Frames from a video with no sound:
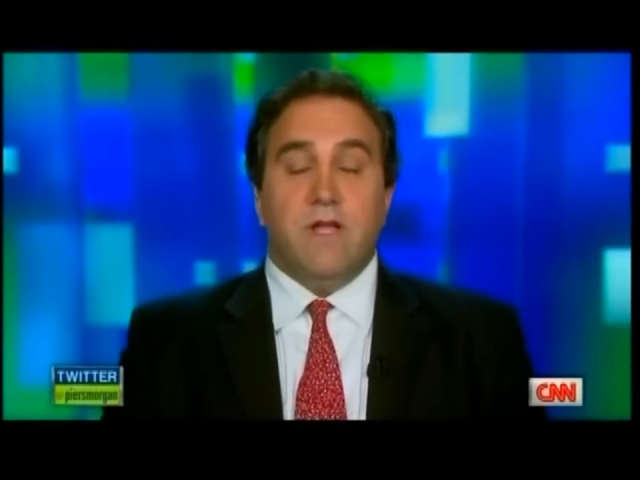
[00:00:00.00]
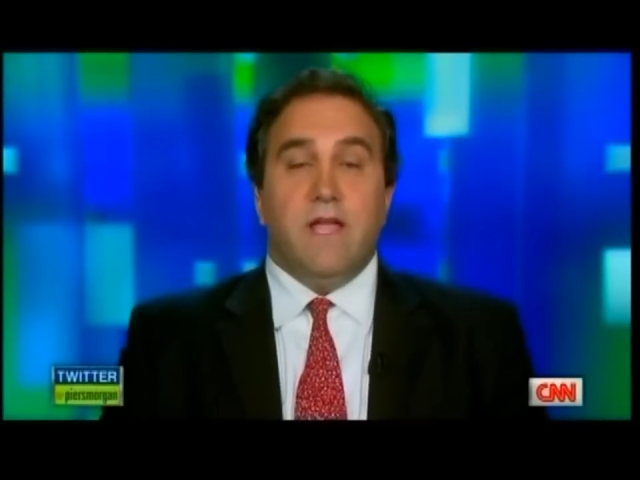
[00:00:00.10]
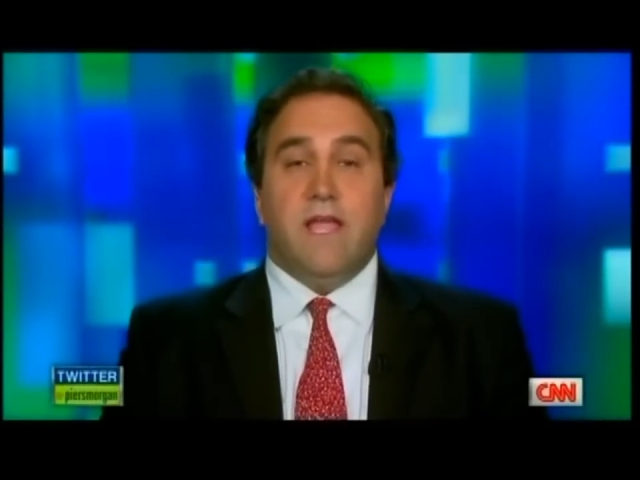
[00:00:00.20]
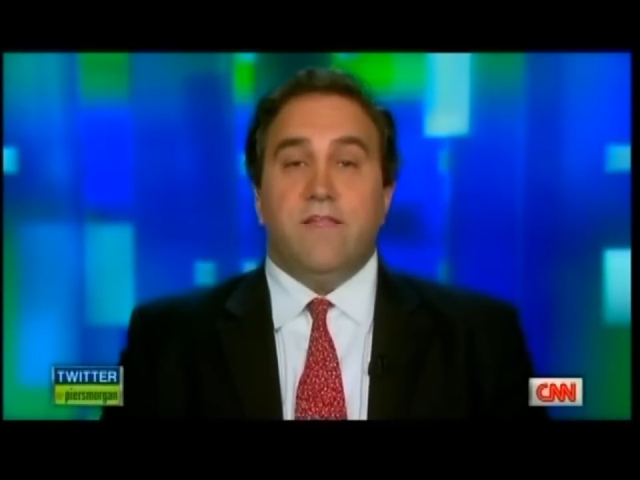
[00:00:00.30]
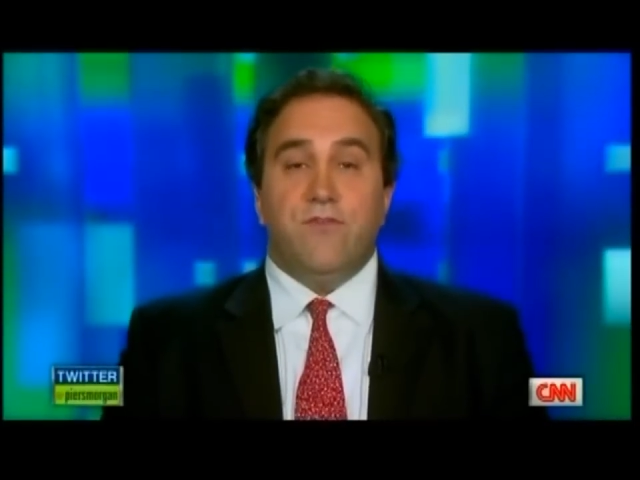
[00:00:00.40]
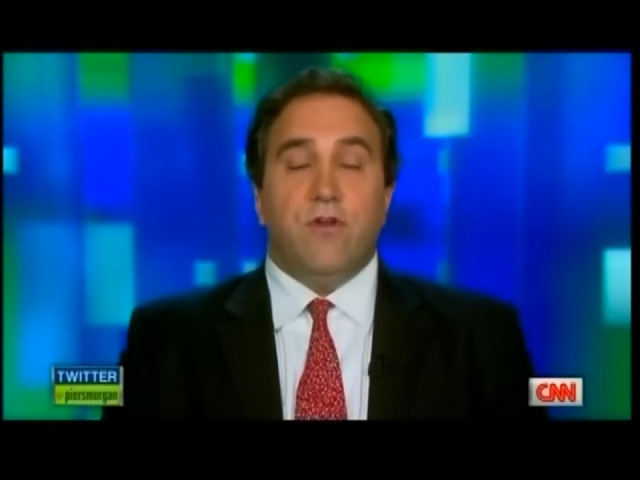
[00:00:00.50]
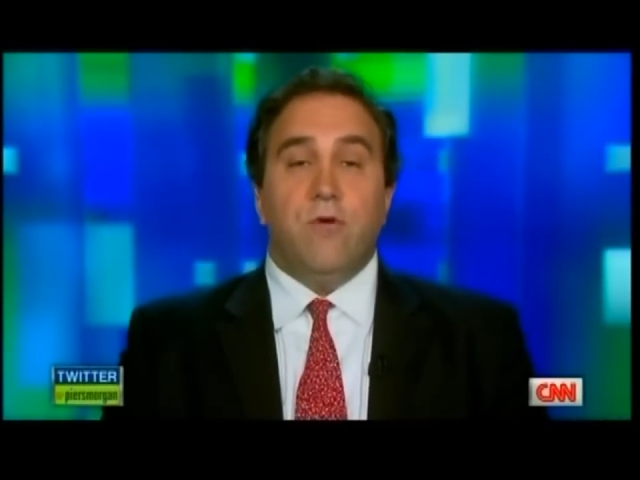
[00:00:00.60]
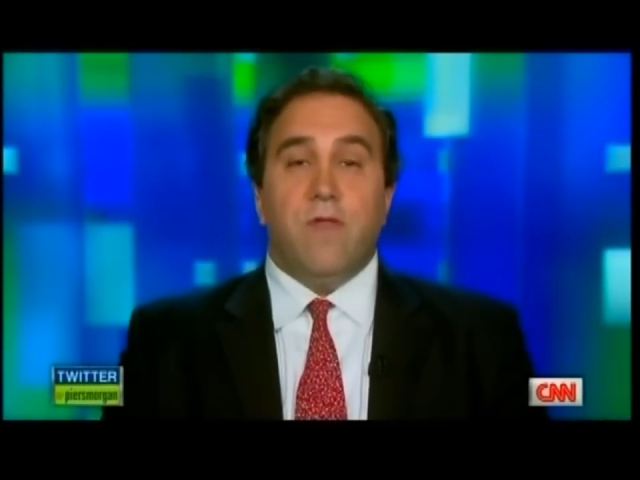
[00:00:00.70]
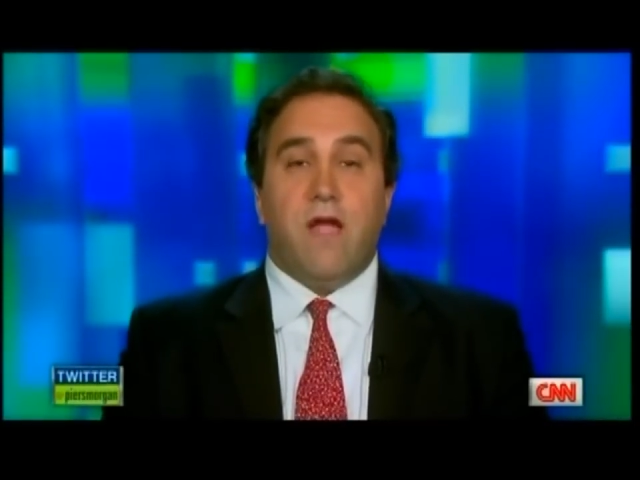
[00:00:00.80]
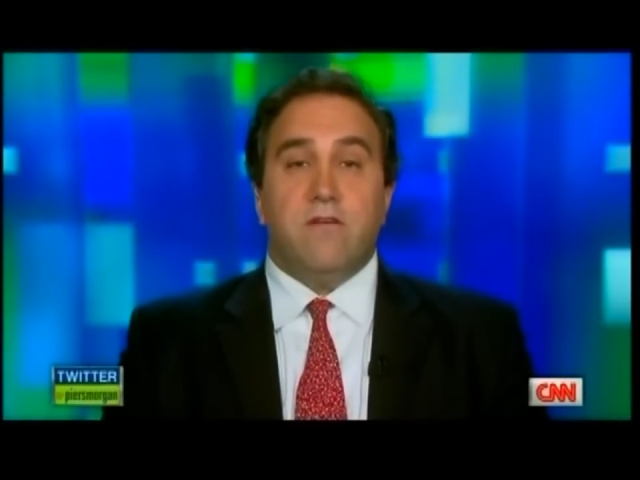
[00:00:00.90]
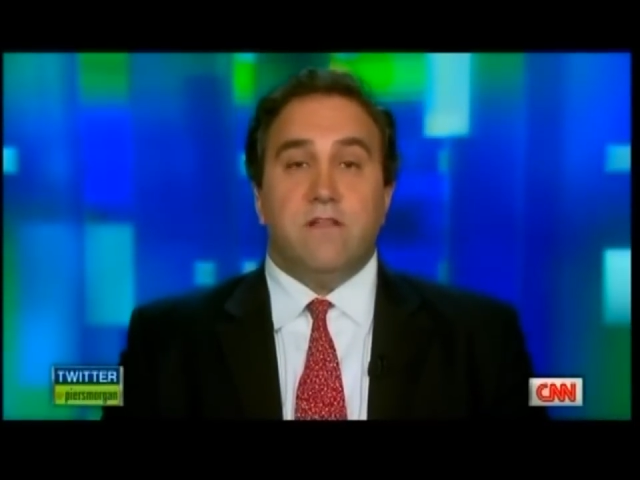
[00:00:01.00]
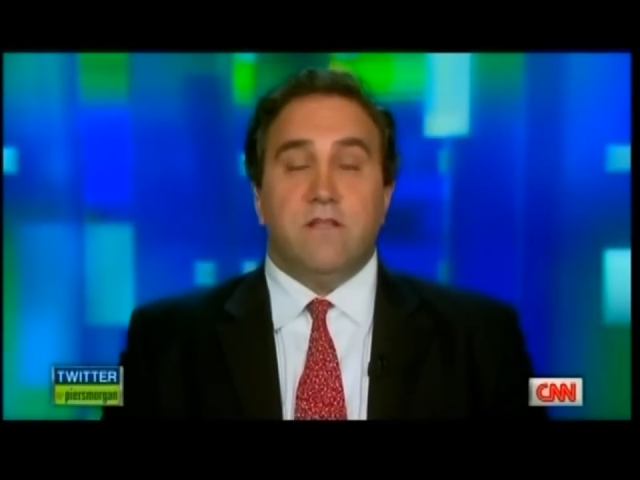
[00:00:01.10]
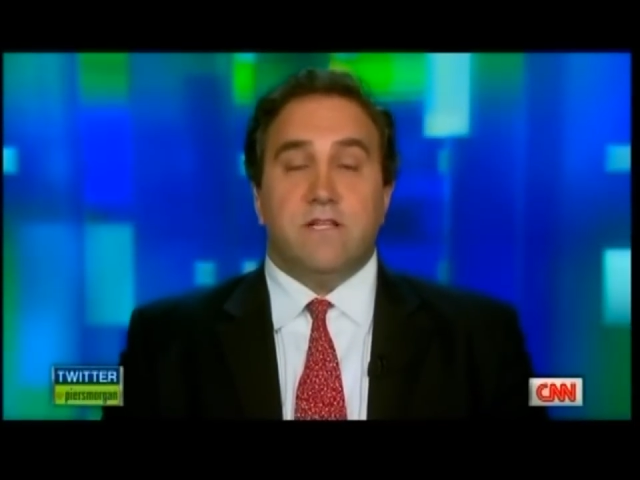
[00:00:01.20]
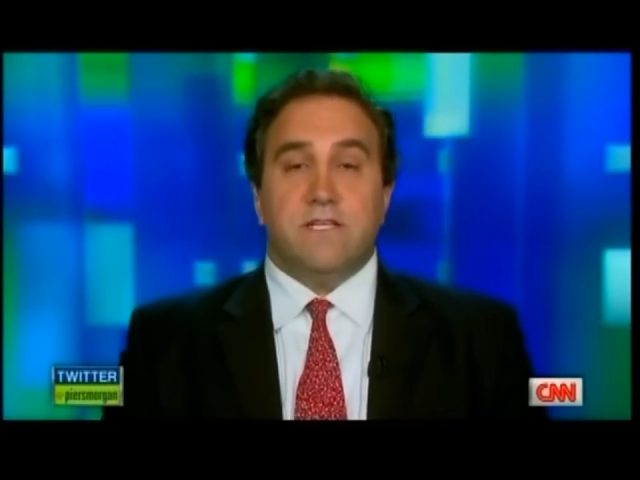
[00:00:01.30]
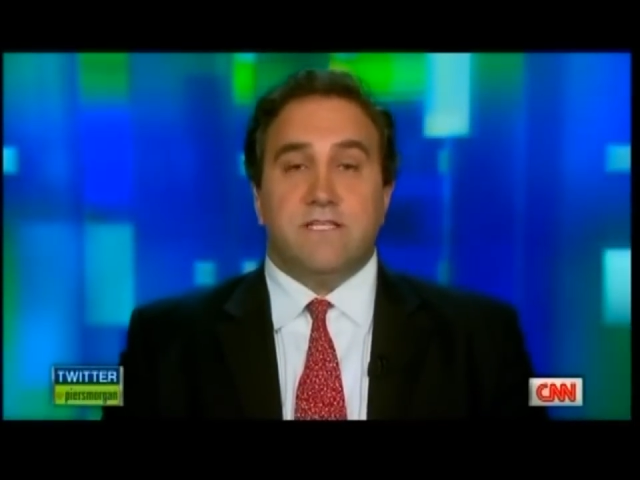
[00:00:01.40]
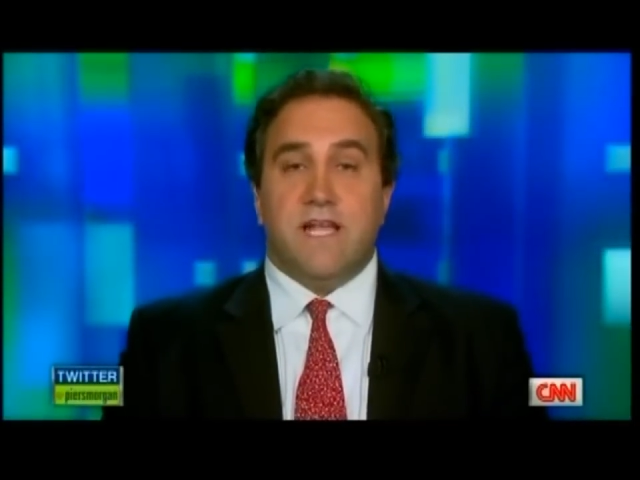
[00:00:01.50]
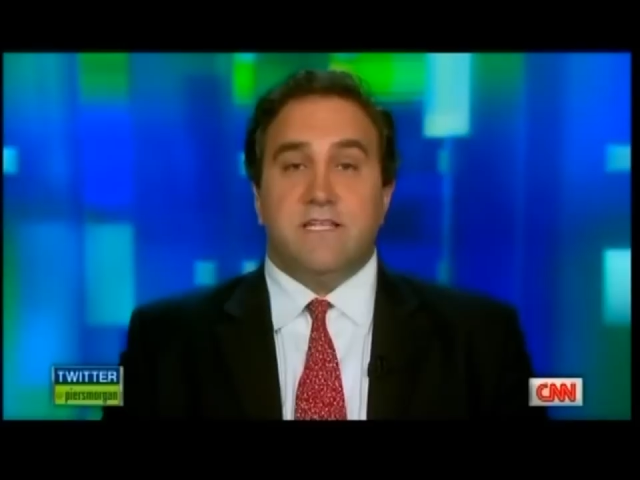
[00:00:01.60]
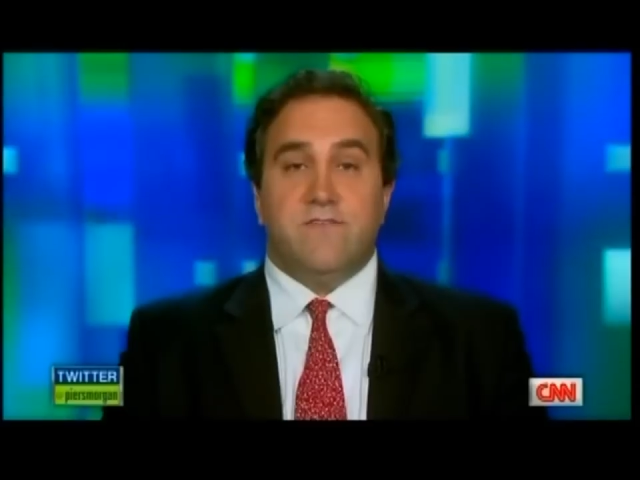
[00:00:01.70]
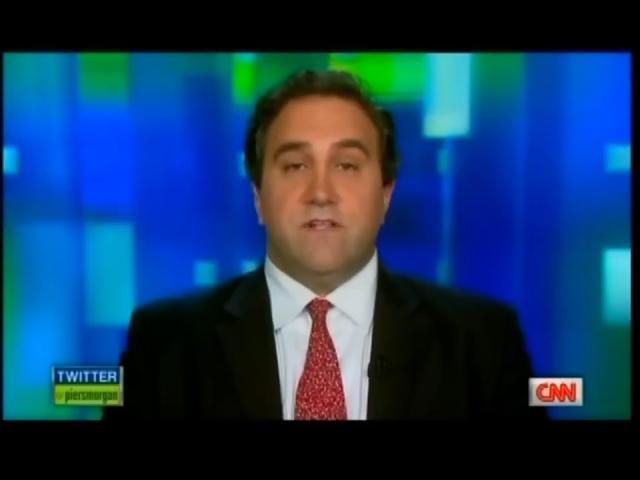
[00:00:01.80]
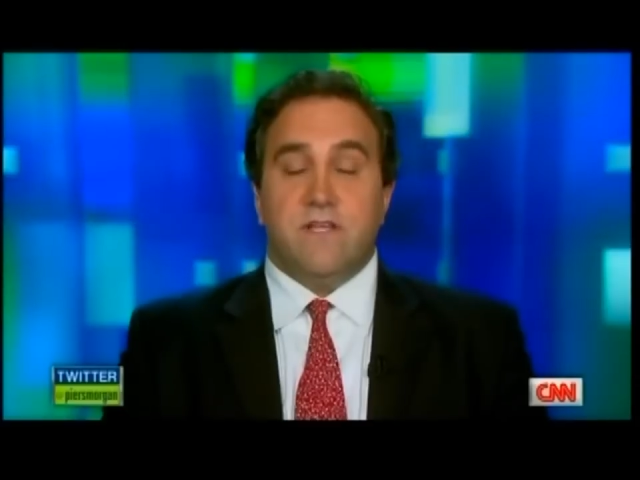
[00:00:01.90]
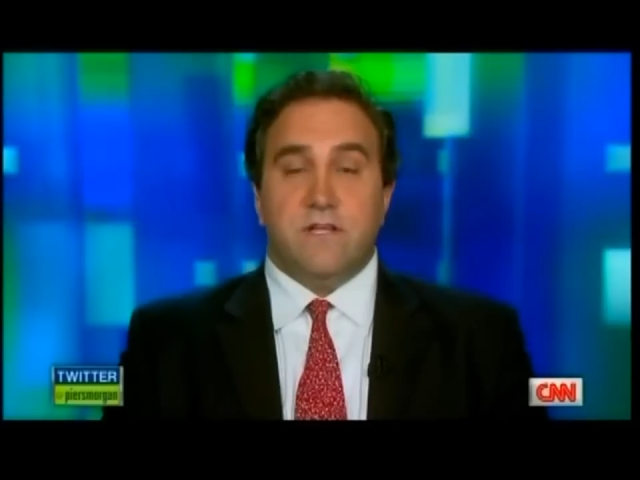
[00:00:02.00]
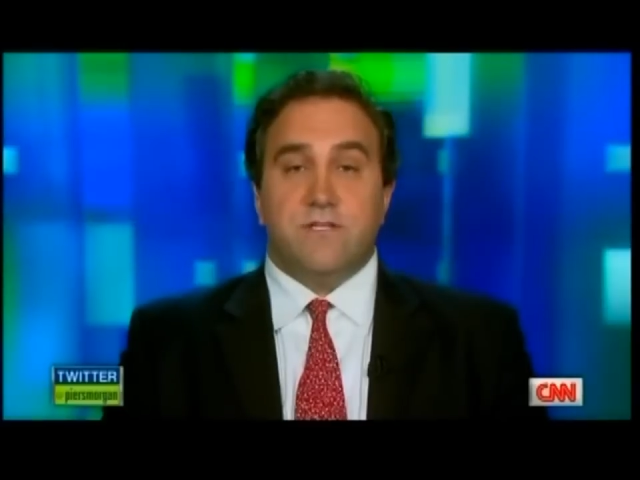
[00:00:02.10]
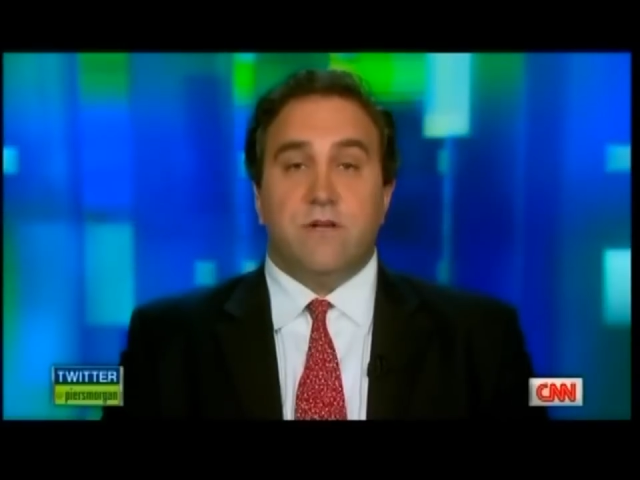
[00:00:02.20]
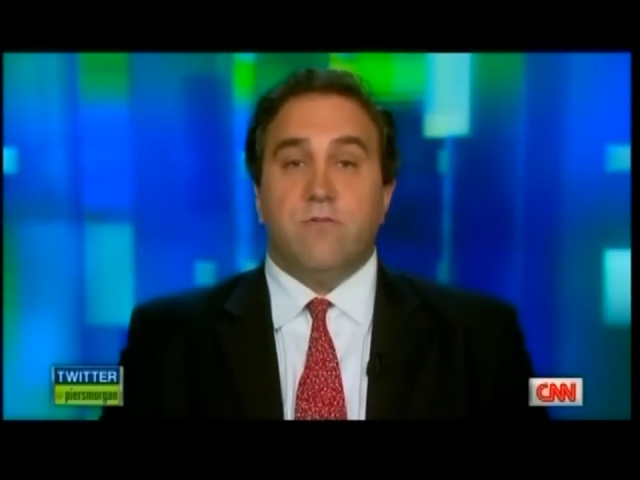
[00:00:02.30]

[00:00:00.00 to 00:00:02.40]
And if you go down and look at the scientific literature,